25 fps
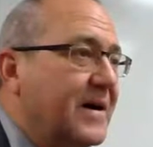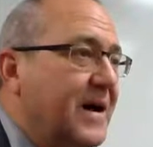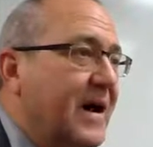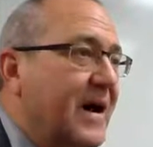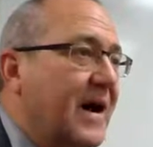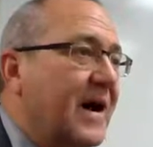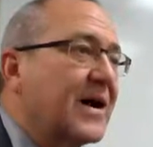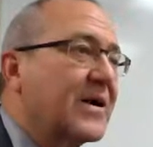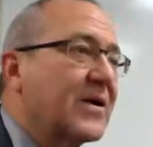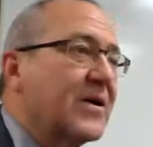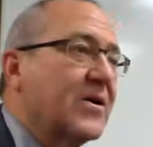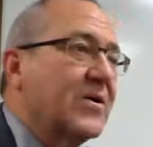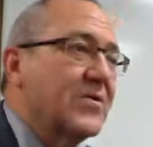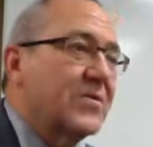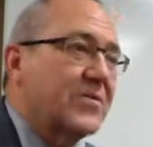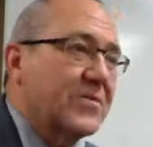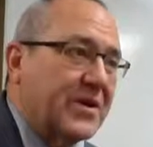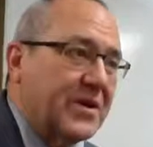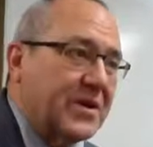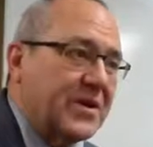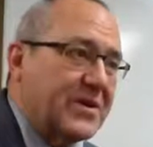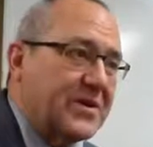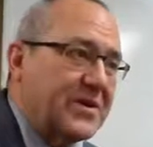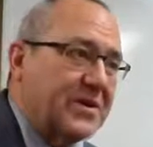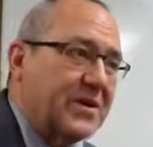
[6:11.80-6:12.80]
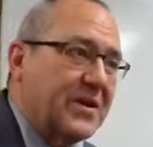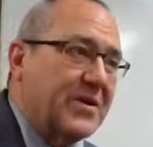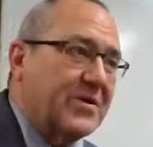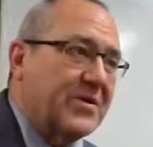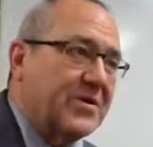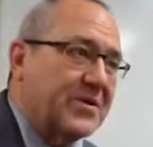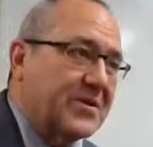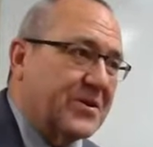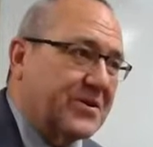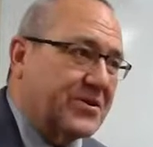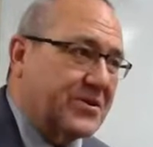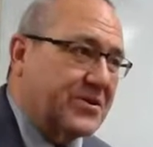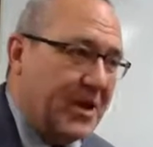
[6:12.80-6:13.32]
I'll go. There you go.
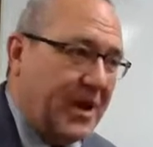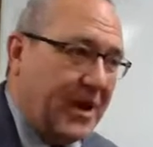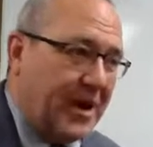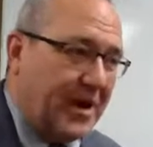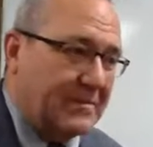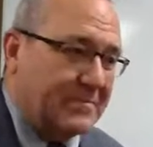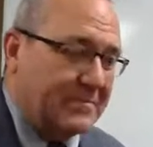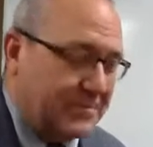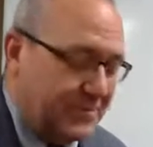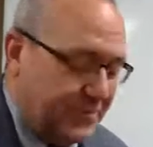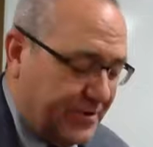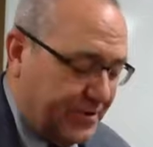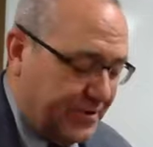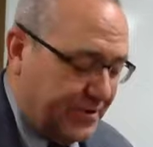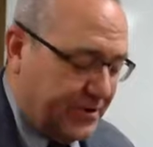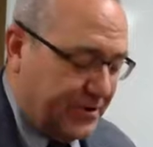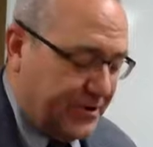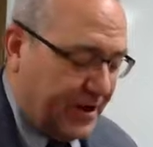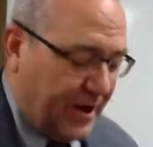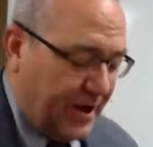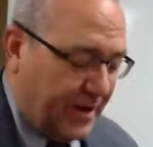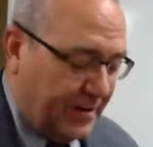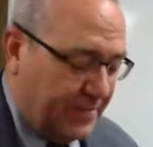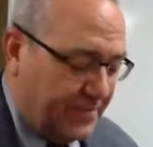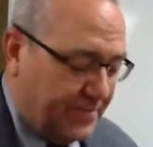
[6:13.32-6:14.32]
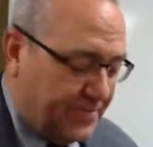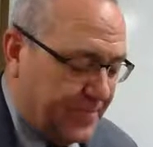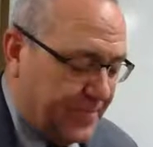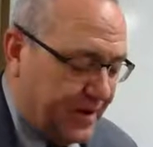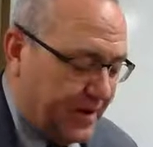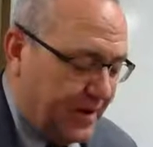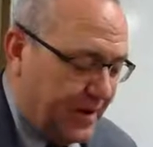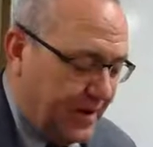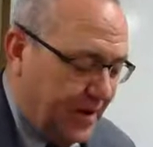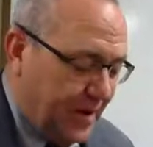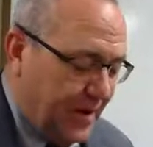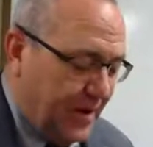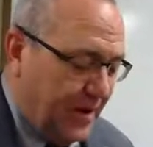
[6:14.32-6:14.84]
Good job. Good job.
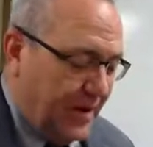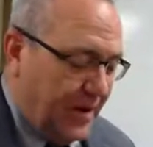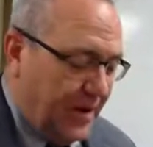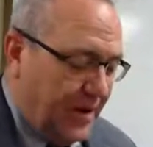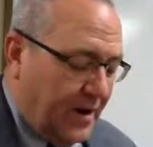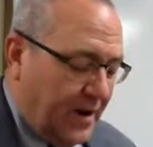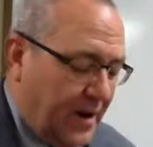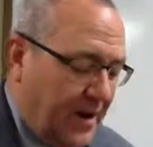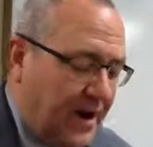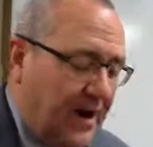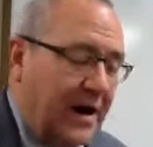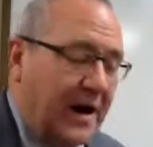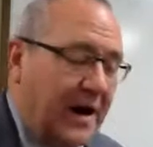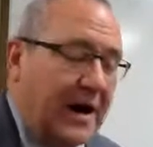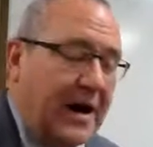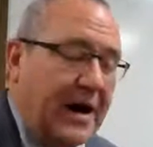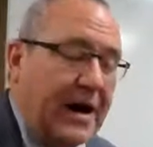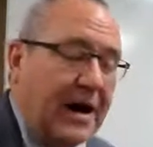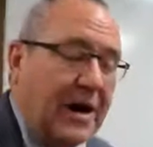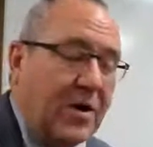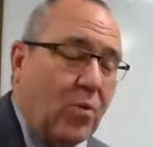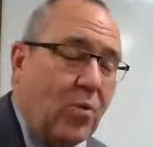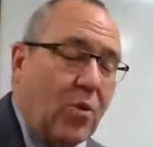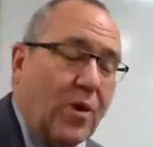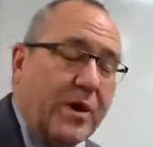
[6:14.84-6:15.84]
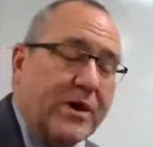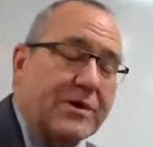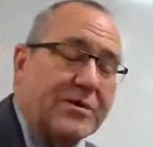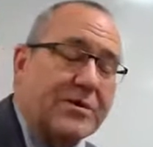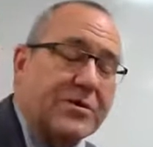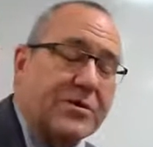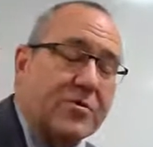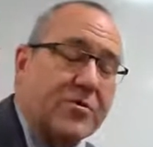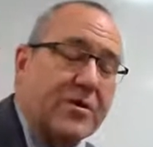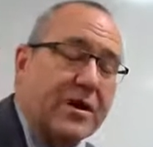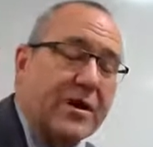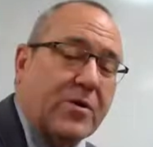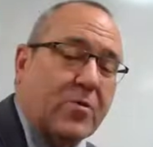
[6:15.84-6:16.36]
What is the
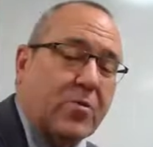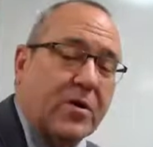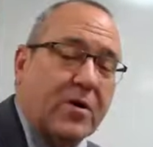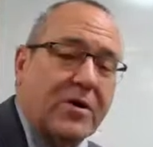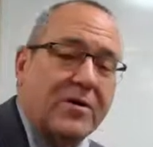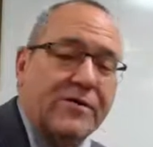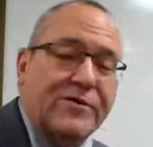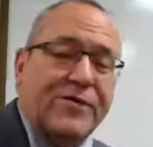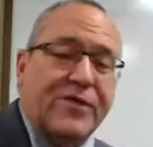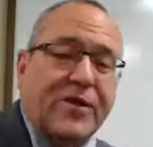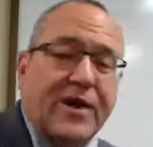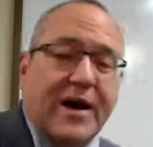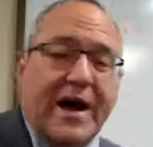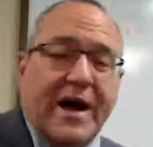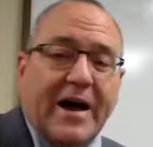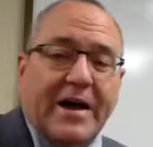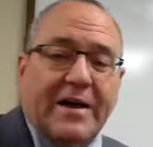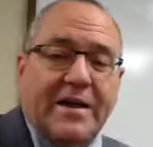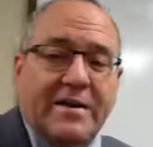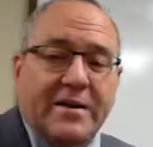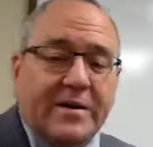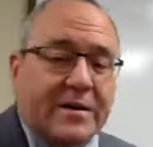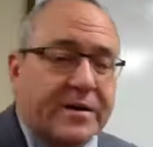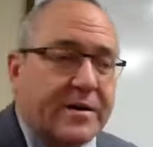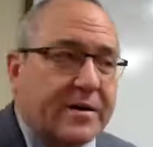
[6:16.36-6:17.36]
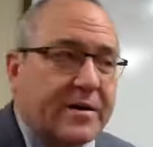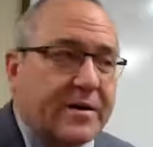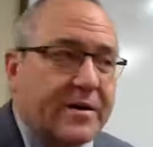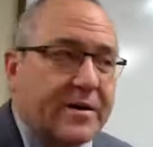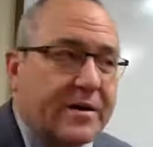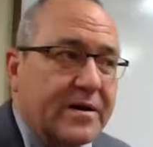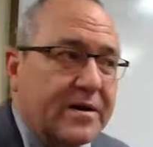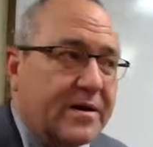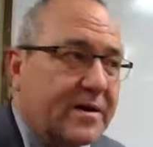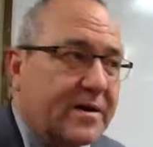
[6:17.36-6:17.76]
Greek word for I hear?